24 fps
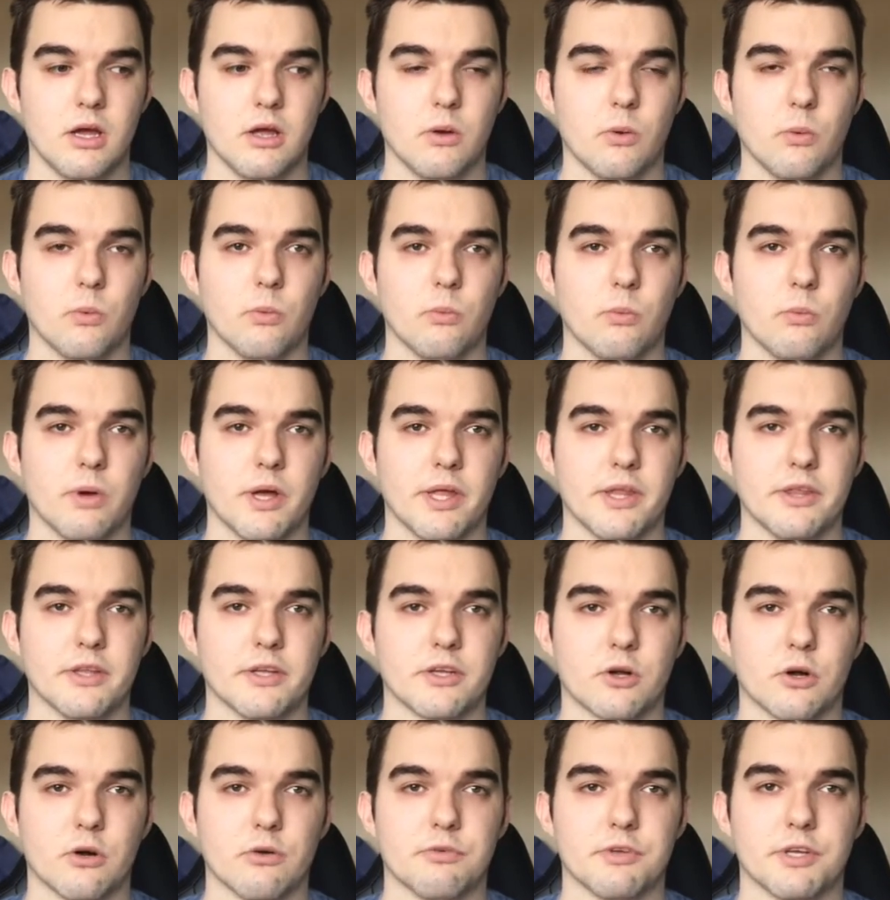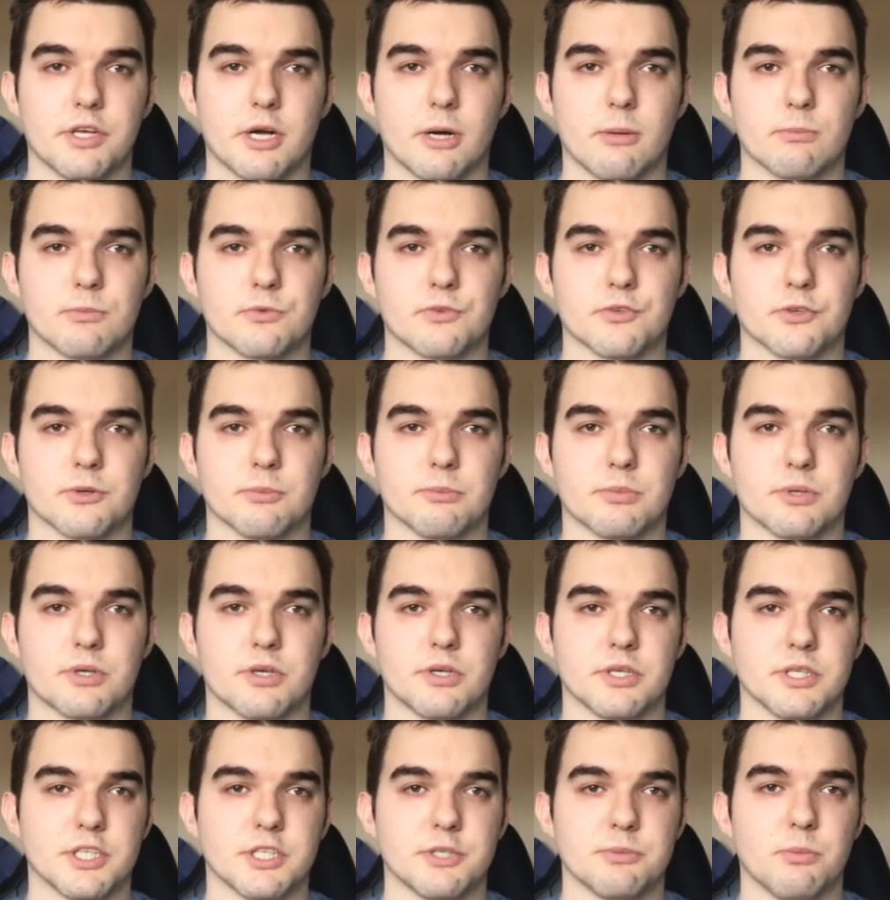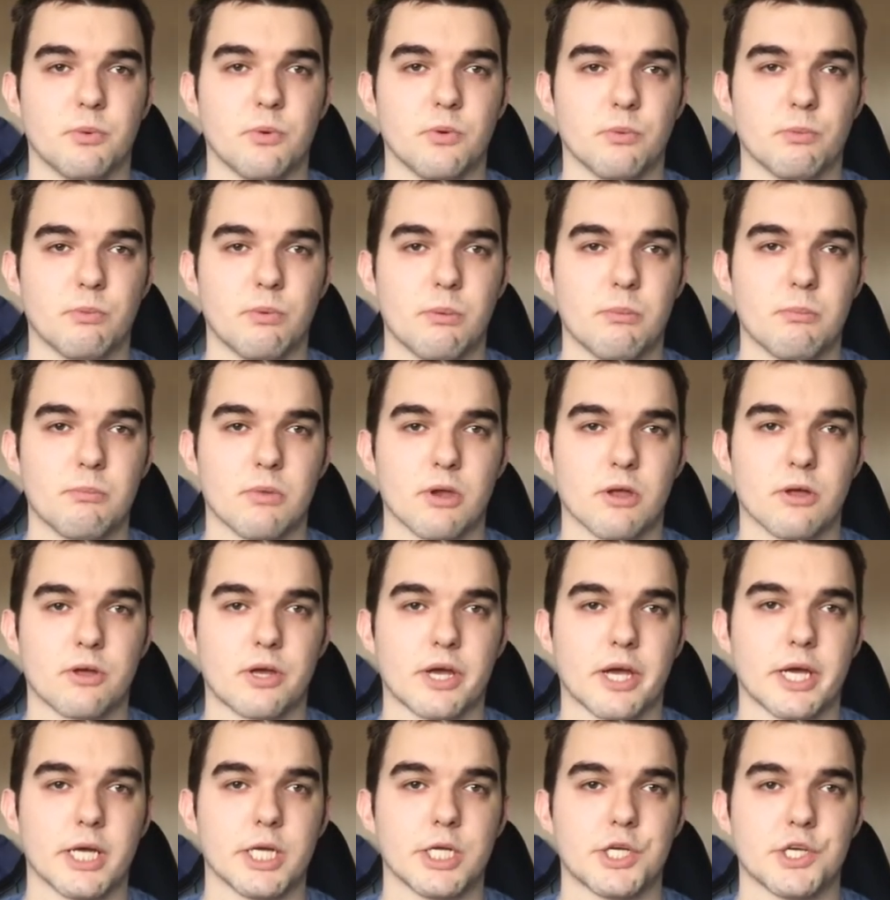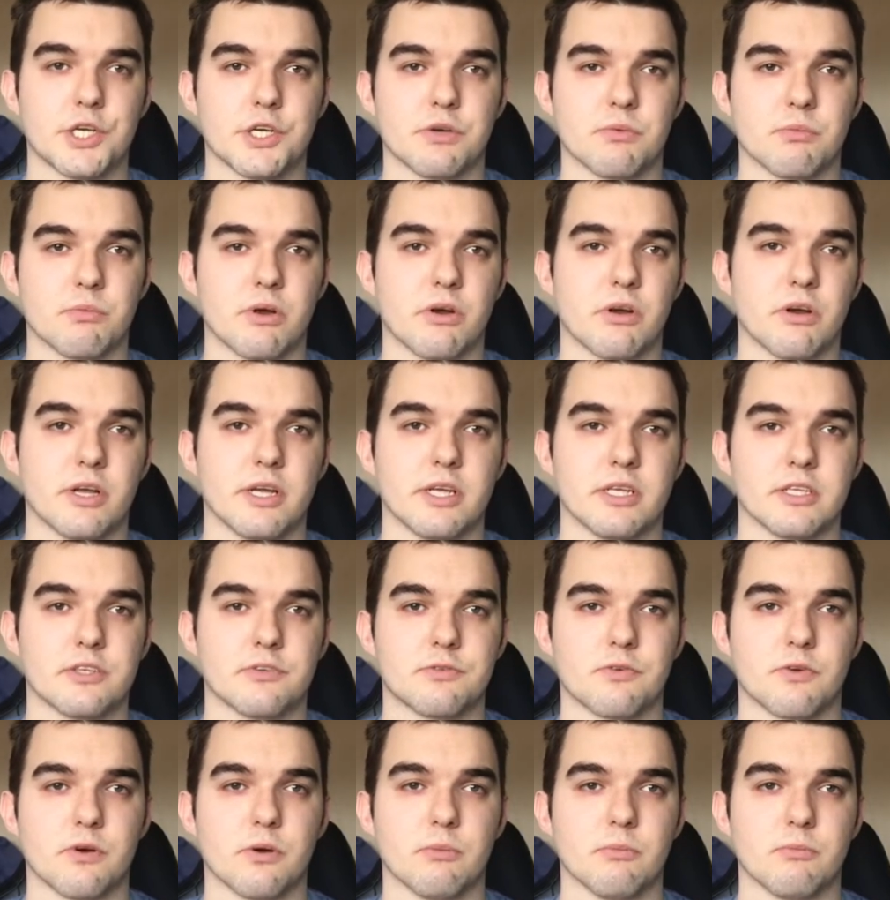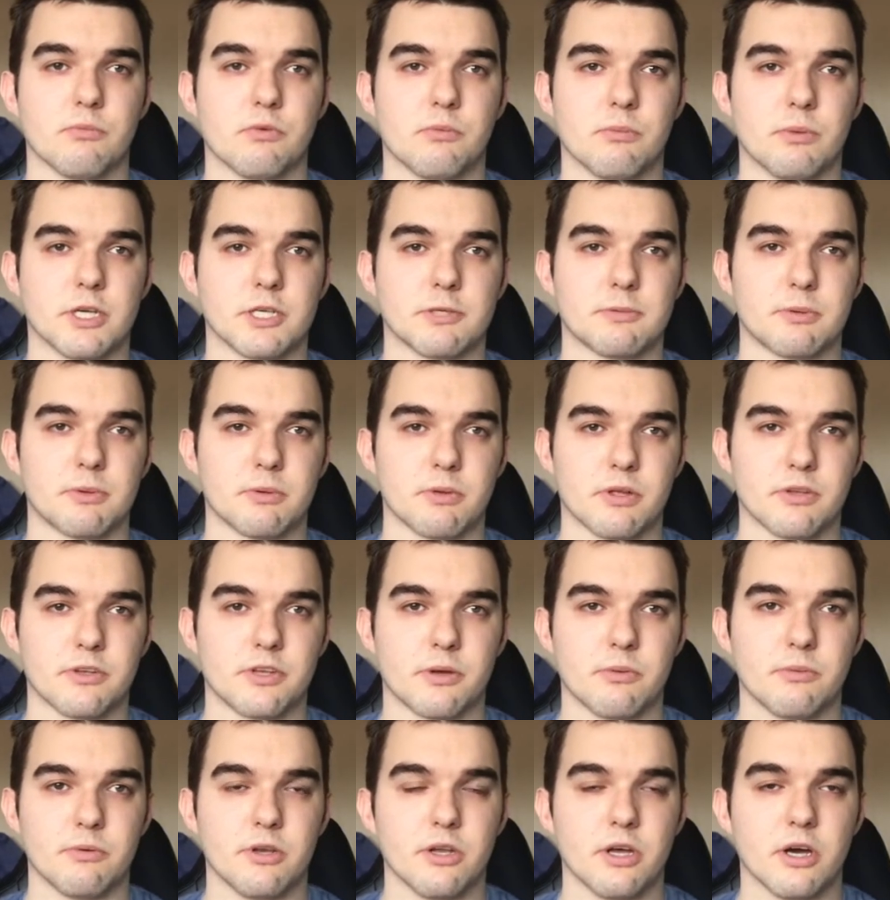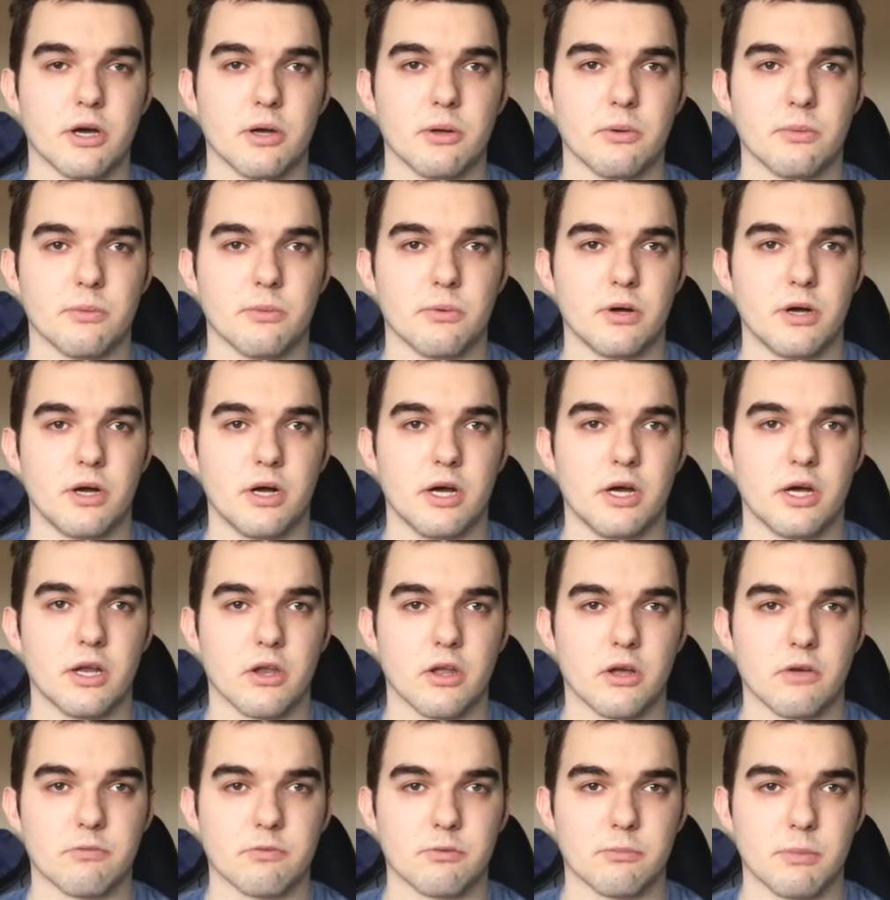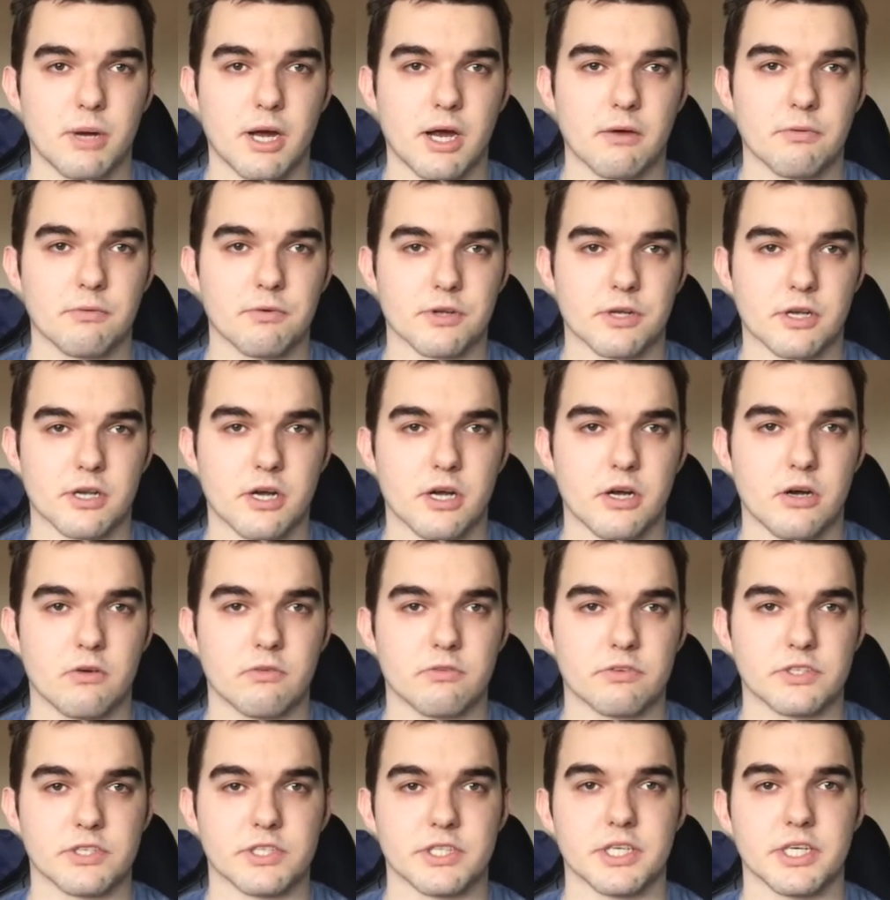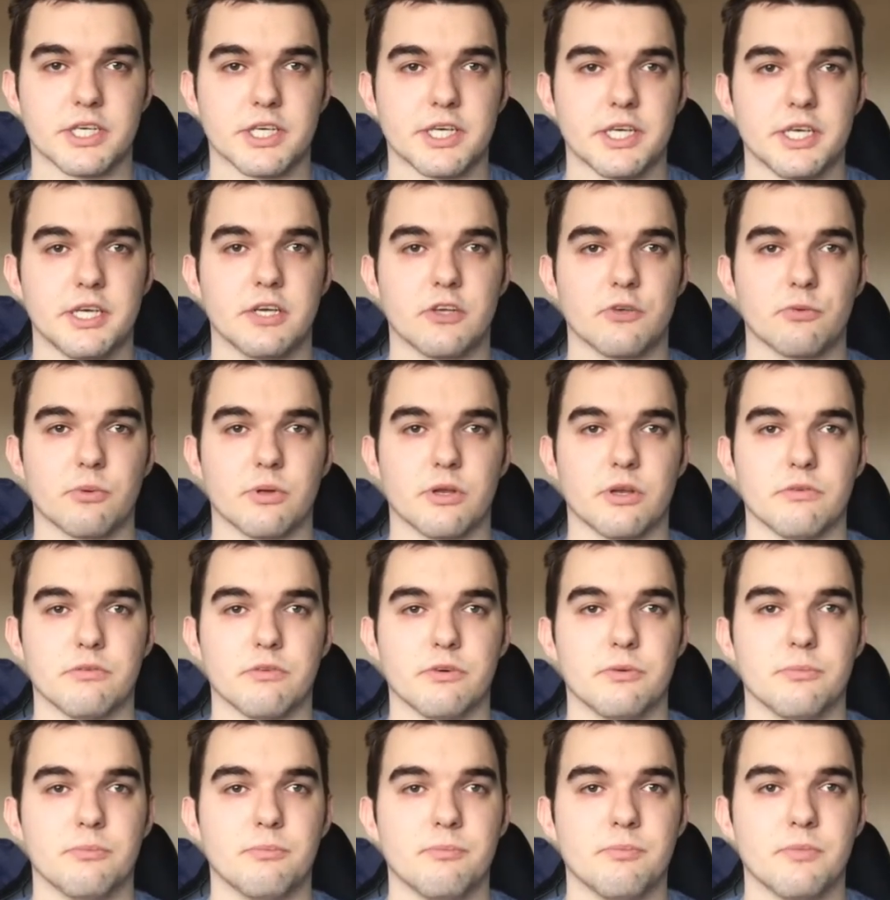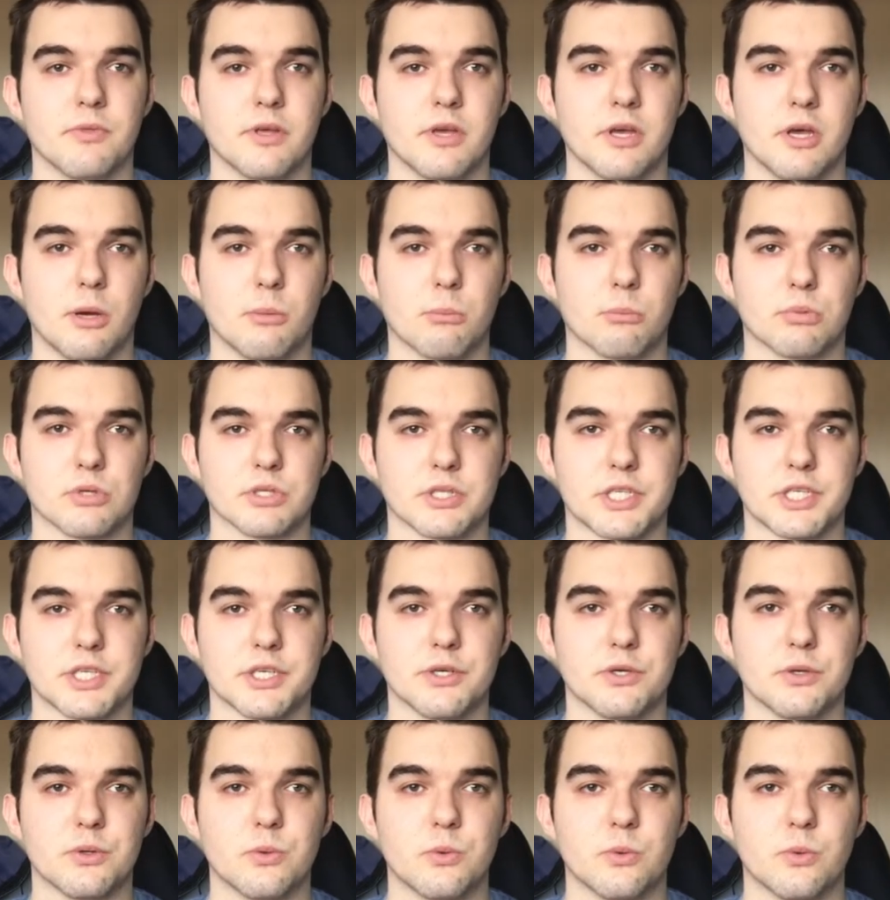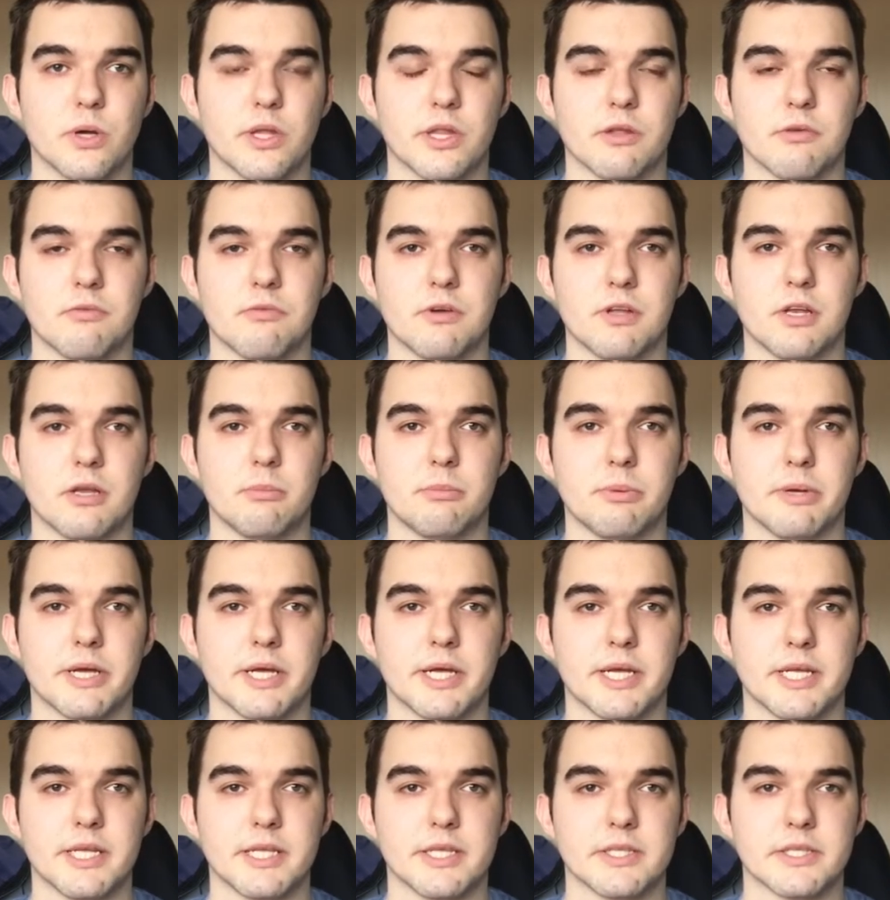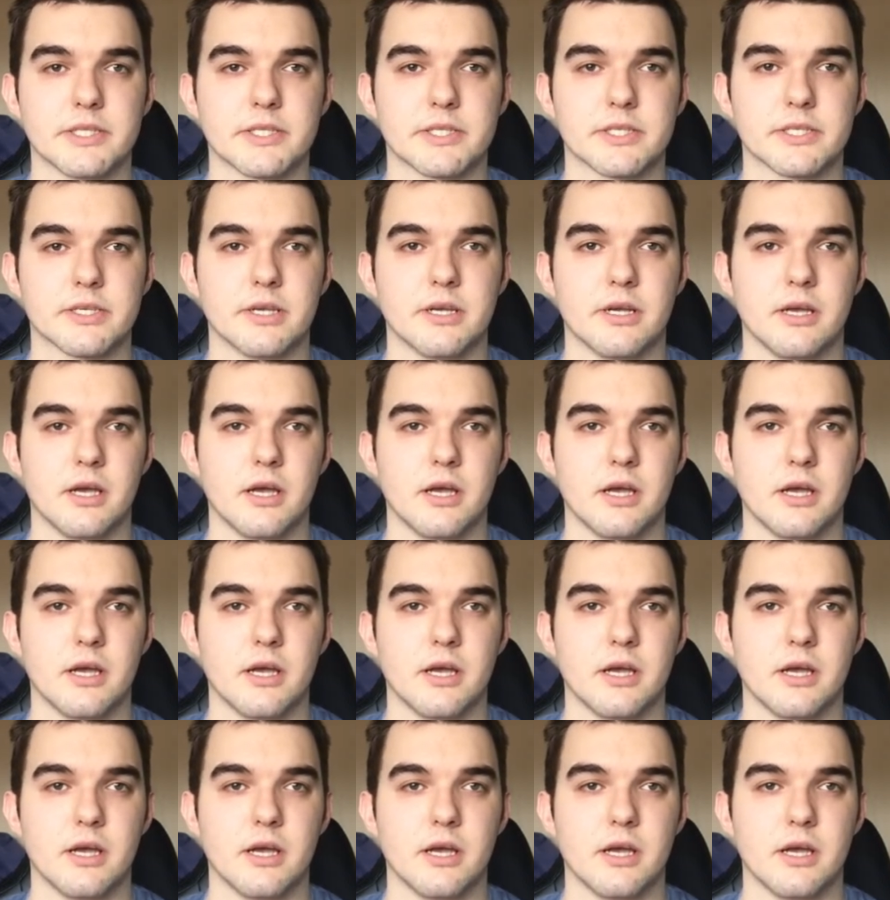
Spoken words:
where the coffee comes from, because there's more than one location where it's from for most people that don't know. Like from Africa, obviously, is one of them, Brazil and the Philippines,